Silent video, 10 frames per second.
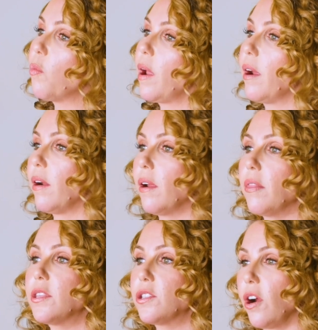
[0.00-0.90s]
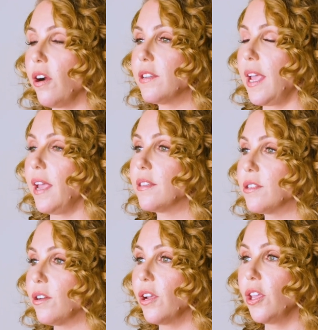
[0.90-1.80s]
where the stars
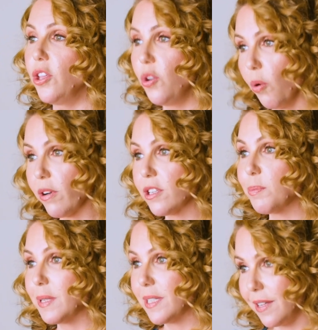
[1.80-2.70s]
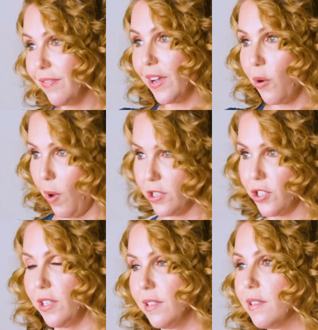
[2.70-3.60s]
answer your specific
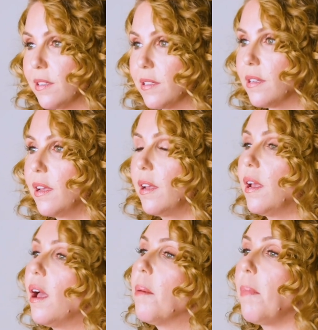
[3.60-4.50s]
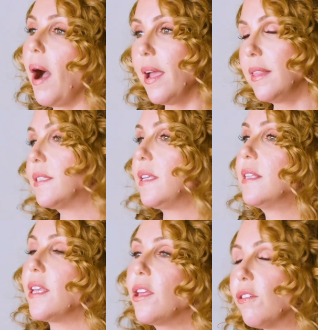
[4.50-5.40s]
questions,
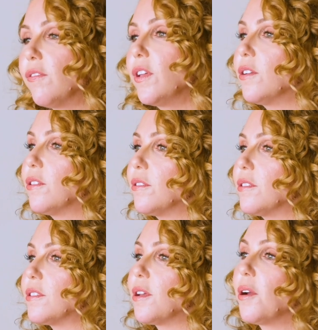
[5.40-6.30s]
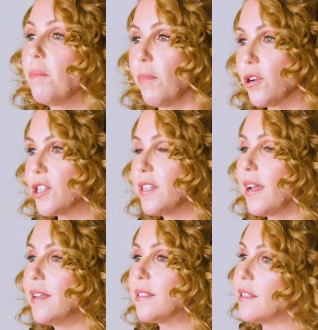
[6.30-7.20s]
behind-the-scenes interviews,
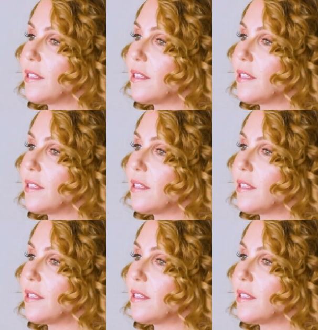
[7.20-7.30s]
merchandise